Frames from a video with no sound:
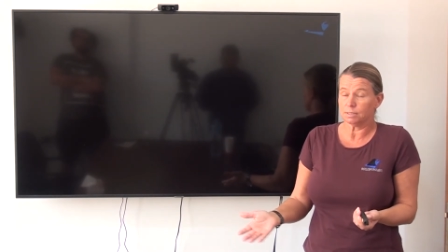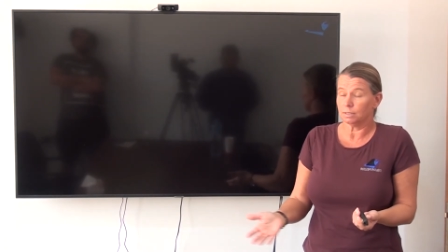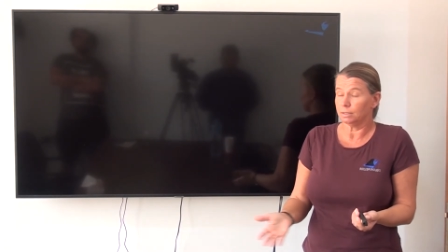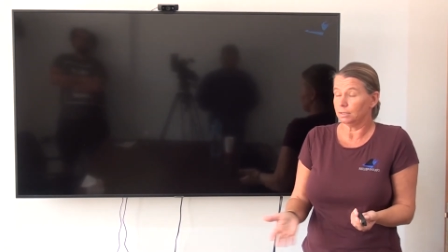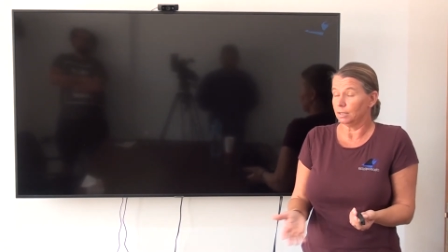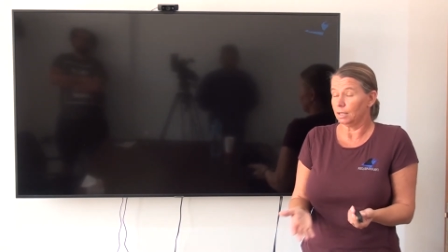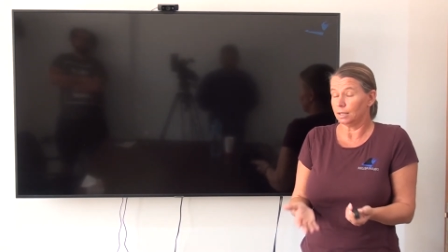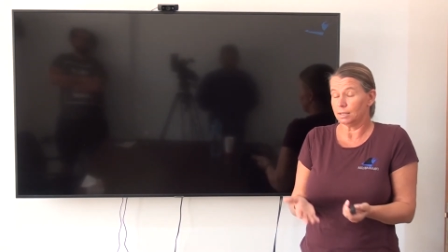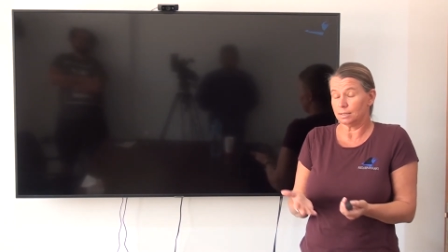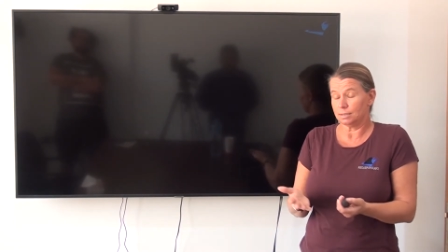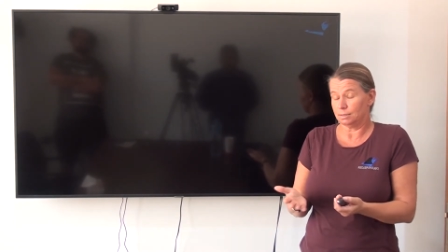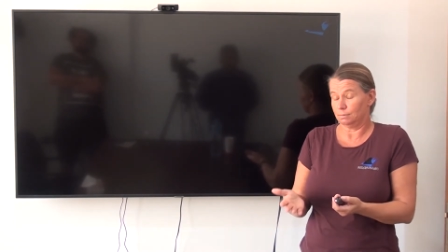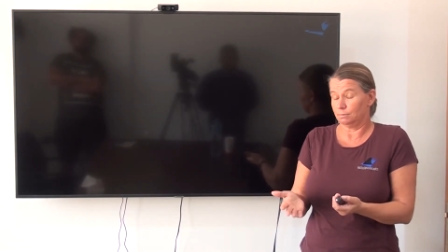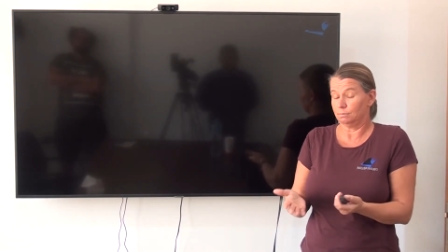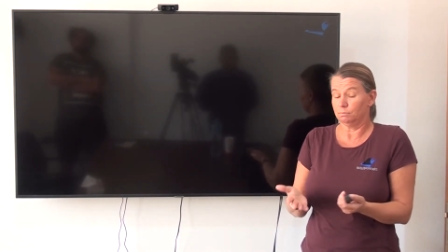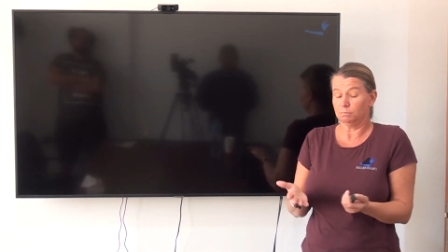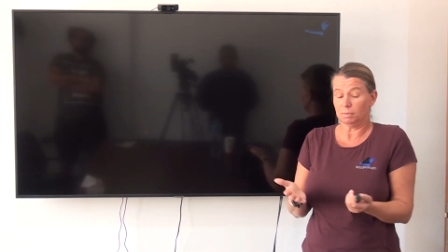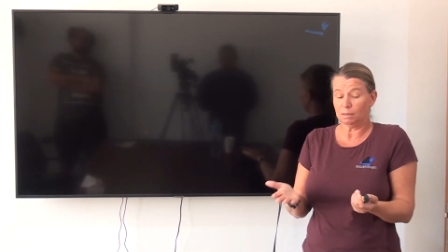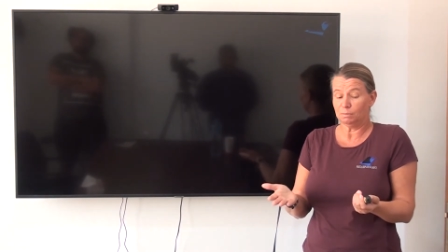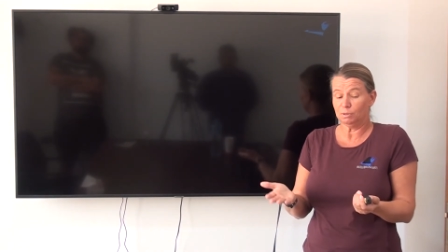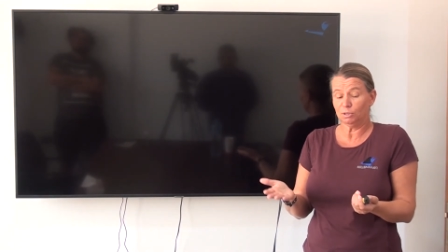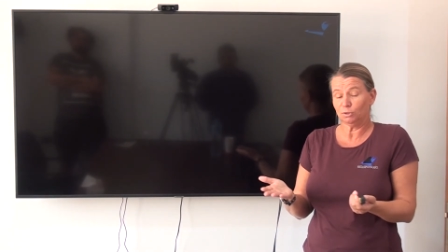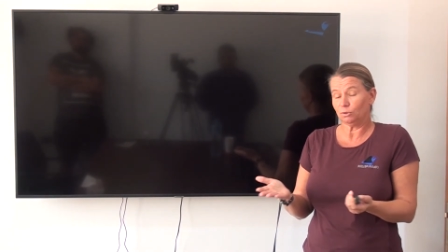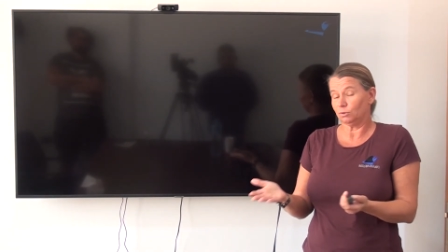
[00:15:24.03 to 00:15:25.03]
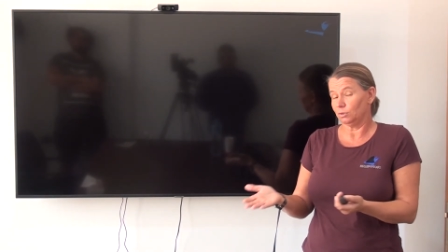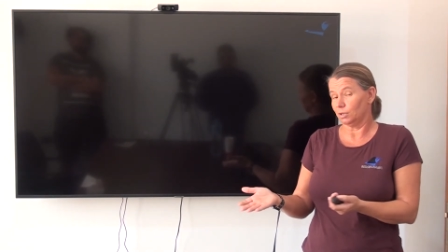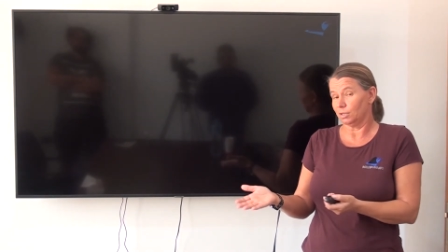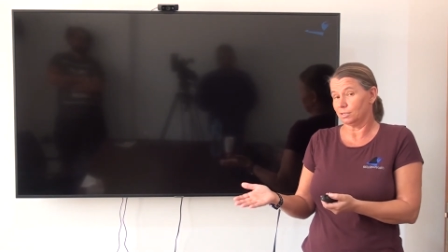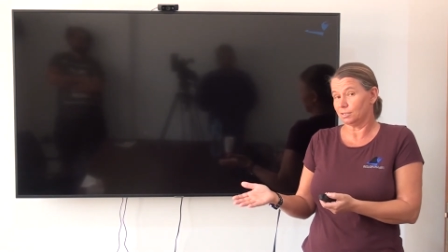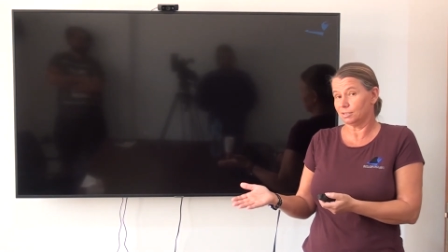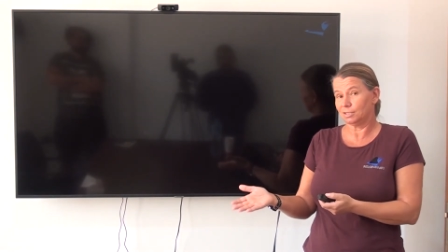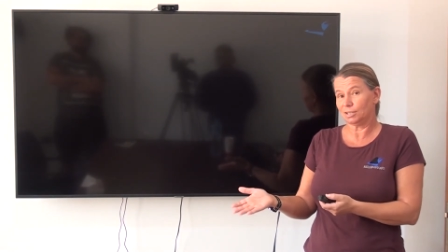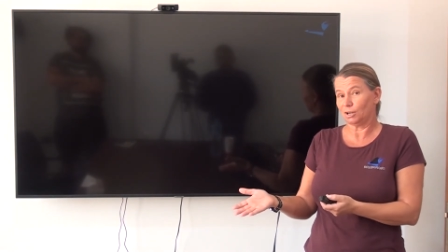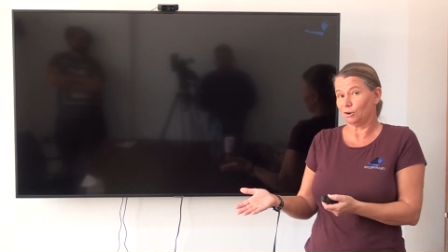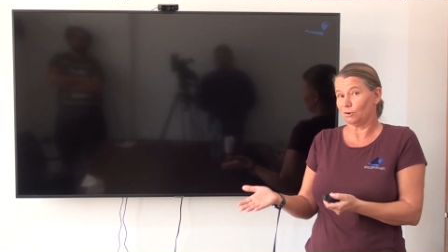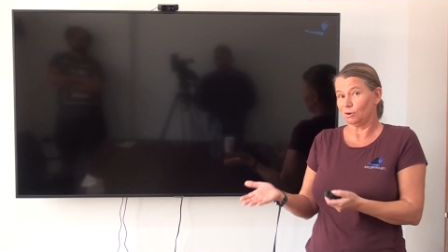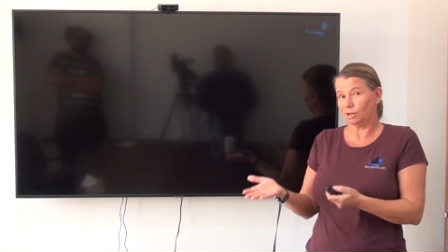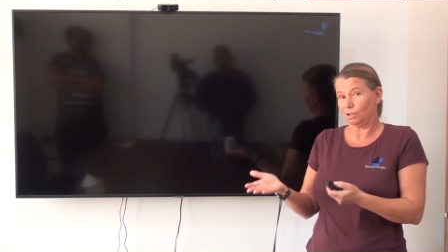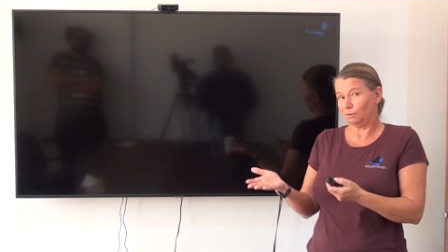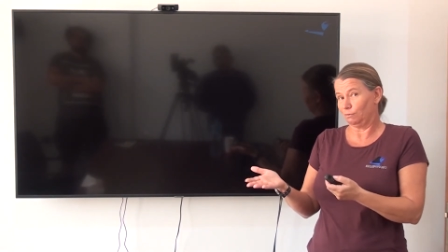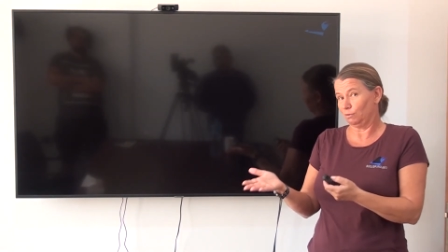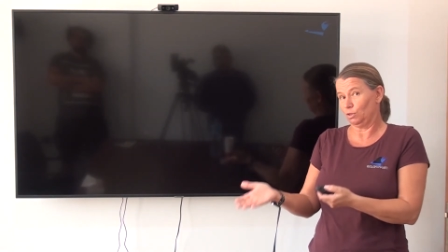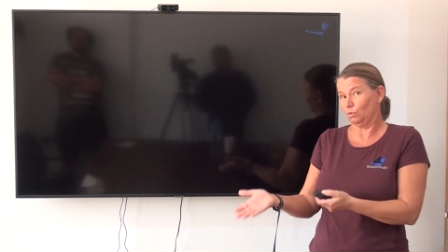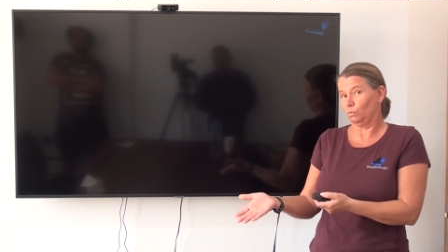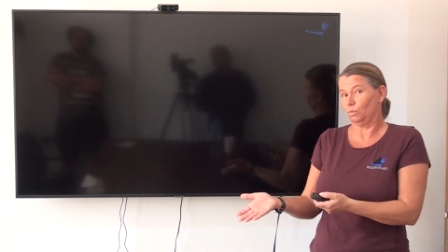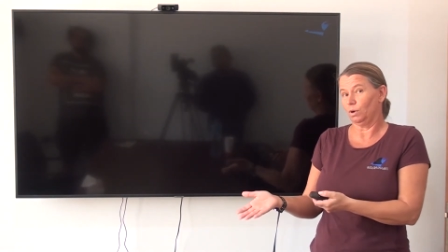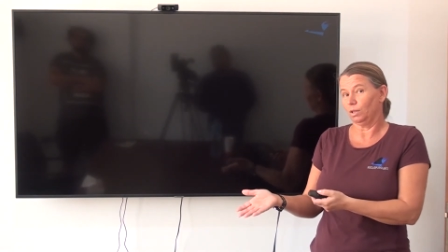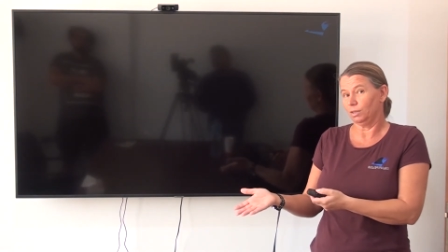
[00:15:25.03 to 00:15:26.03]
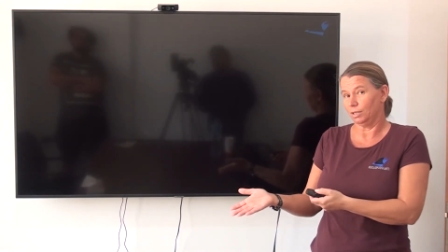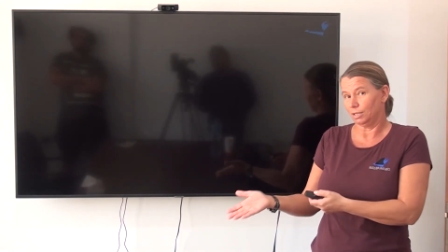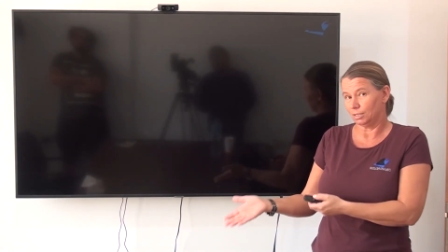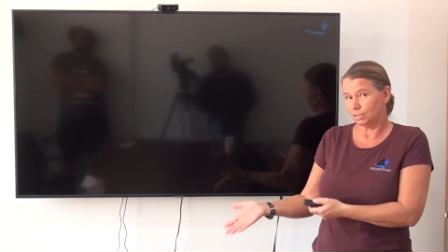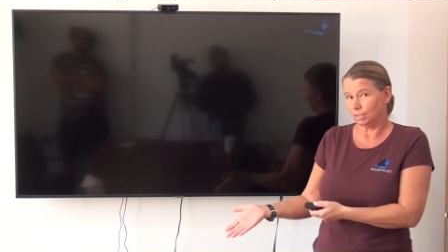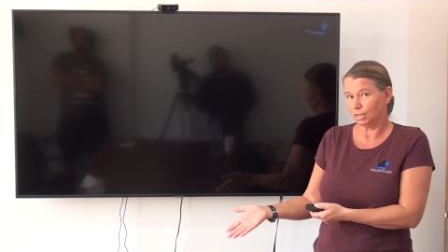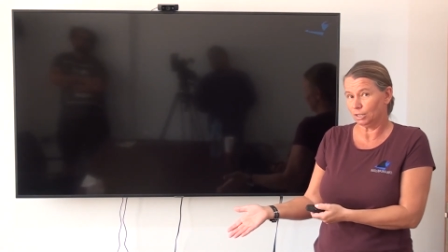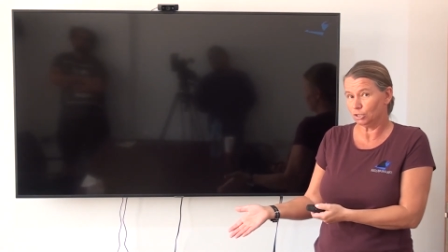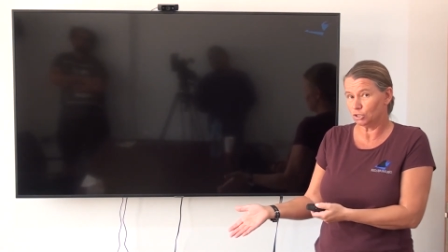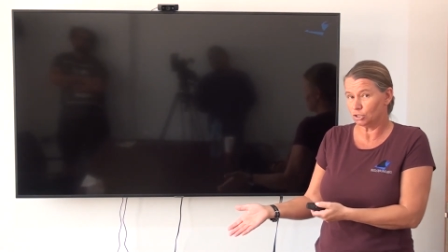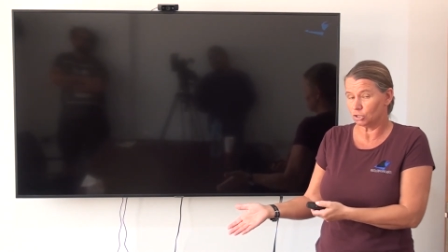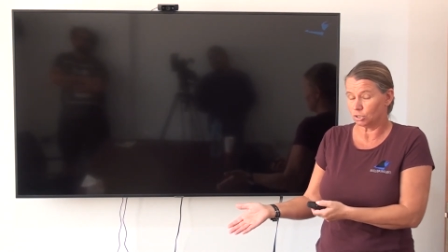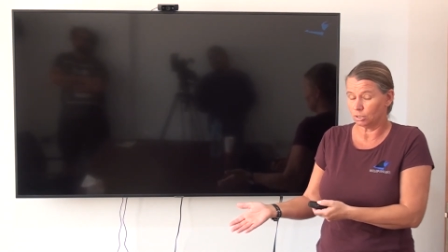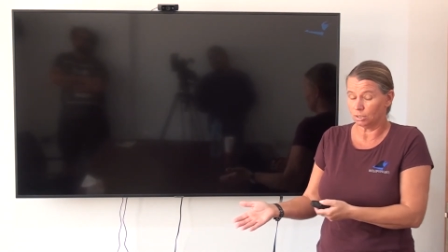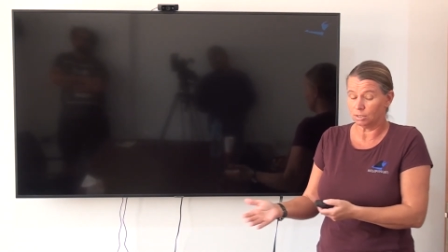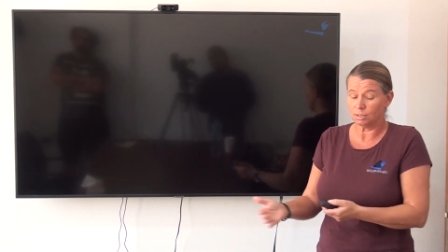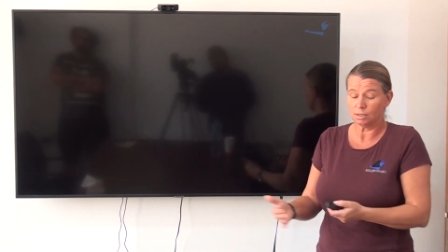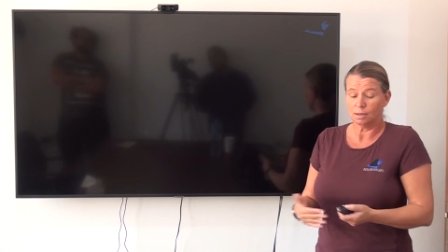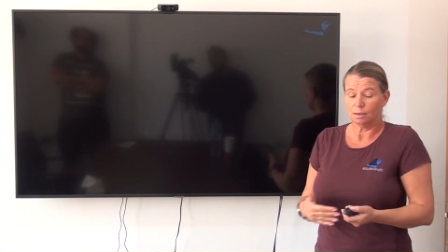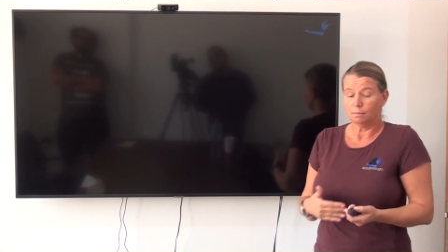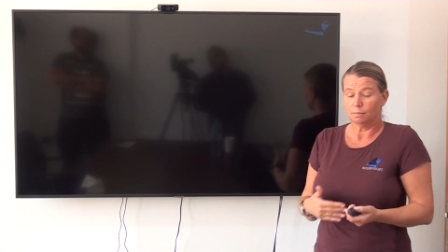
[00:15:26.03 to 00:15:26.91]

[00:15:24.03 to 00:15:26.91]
and that is maybe not necessarily even the one that touched it,